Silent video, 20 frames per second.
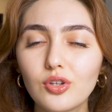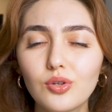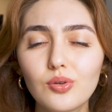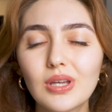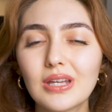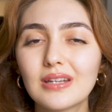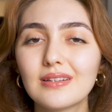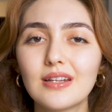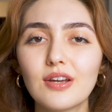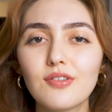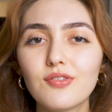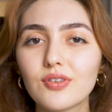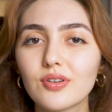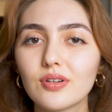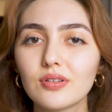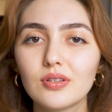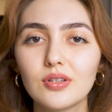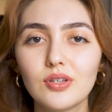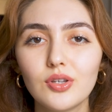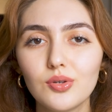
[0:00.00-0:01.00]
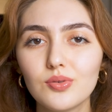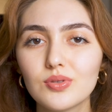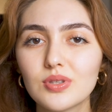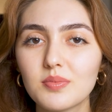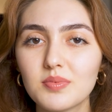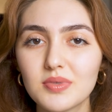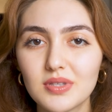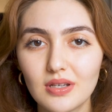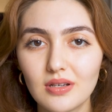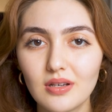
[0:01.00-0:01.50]
you can definitely use
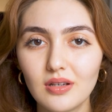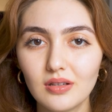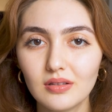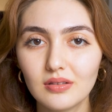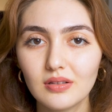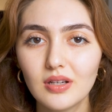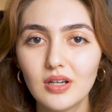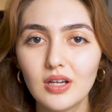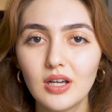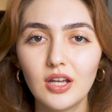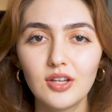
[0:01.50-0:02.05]
Obsidian.